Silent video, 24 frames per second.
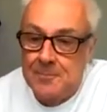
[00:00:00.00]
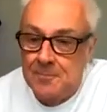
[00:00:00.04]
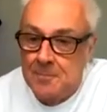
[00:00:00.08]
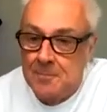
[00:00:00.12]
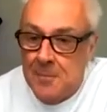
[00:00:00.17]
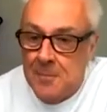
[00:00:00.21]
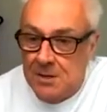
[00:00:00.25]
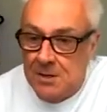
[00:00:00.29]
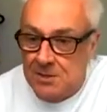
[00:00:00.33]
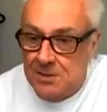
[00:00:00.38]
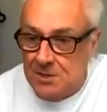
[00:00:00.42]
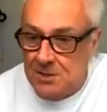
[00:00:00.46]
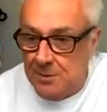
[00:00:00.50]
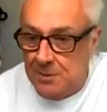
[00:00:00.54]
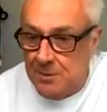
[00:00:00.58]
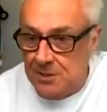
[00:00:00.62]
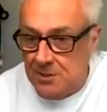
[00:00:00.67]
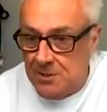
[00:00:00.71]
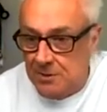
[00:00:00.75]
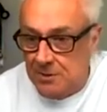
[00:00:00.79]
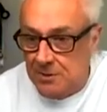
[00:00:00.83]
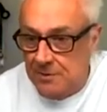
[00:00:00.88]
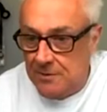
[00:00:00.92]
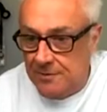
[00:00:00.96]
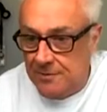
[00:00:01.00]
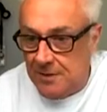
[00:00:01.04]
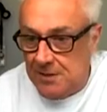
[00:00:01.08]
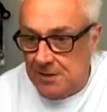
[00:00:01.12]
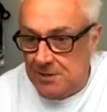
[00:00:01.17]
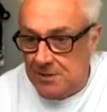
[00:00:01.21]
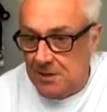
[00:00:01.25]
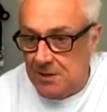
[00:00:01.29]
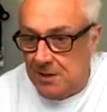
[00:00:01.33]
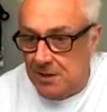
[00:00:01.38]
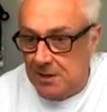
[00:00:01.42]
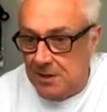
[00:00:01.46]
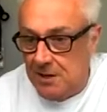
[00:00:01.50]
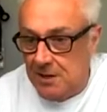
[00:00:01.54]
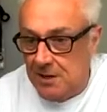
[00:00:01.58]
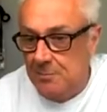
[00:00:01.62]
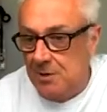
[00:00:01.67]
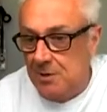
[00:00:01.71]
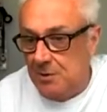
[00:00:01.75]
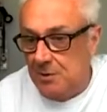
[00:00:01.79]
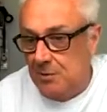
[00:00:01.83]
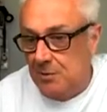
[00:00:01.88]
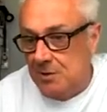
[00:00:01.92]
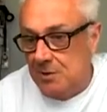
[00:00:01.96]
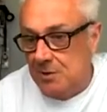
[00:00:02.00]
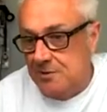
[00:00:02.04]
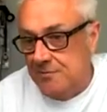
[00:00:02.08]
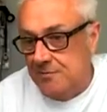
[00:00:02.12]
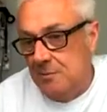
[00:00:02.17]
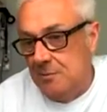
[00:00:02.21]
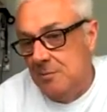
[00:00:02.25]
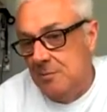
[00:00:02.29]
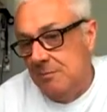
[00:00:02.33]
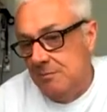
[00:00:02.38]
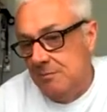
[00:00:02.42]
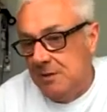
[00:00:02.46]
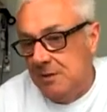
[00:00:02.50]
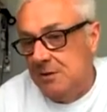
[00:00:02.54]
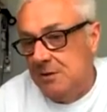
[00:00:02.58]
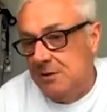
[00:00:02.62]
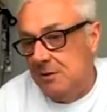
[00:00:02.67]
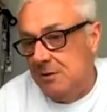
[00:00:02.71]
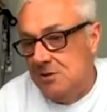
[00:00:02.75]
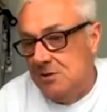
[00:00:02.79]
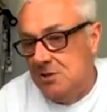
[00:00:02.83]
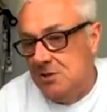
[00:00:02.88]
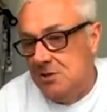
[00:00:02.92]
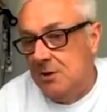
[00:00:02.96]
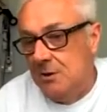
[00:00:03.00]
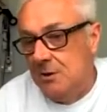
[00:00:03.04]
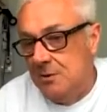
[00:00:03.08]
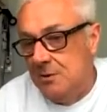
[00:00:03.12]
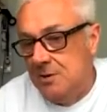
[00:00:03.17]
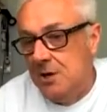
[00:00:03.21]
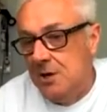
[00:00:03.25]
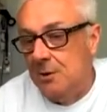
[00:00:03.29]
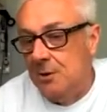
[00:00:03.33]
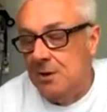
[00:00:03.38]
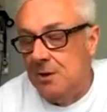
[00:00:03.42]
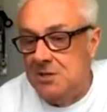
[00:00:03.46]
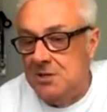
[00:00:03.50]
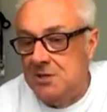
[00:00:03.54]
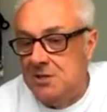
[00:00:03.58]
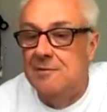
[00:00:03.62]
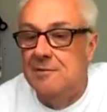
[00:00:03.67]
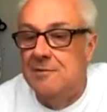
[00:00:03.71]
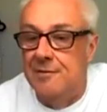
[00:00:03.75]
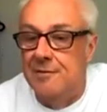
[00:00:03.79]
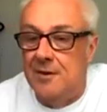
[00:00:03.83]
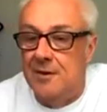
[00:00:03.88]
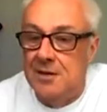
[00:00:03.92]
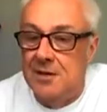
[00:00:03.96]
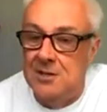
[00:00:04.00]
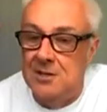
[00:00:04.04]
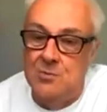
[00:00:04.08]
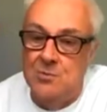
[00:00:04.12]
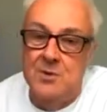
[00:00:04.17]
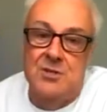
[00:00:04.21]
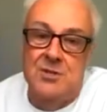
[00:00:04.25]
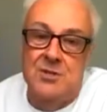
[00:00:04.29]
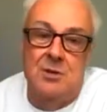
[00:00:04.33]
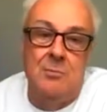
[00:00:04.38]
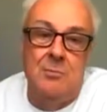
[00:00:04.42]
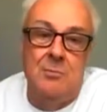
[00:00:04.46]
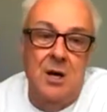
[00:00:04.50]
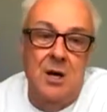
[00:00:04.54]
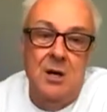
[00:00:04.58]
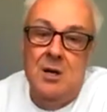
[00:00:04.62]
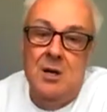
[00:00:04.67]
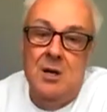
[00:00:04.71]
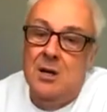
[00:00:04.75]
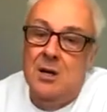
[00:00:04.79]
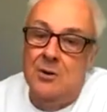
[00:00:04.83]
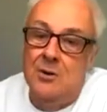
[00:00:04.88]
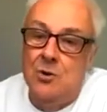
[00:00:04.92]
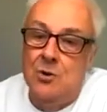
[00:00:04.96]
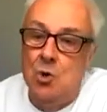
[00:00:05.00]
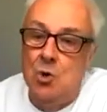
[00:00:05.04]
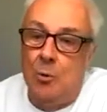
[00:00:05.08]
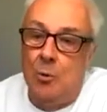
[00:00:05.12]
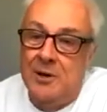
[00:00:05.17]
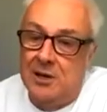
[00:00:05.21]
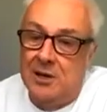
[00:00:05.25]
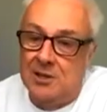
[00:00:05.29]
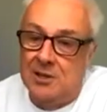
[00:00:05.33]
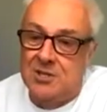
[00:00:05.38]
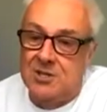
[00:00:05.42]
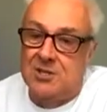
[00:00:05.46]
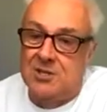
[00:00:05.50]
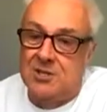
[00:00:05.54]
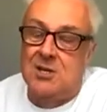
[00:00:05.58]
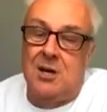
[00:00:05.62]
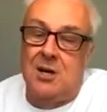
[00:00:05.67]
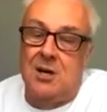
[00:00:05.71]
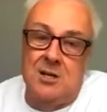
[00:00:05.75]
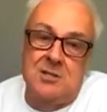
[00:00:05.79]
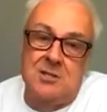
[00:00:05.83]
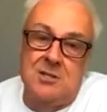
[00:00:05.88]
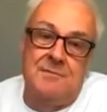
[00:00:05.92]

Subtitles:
So it's on a phase diagram that runs from 0 degrees in phase with some nominal start of the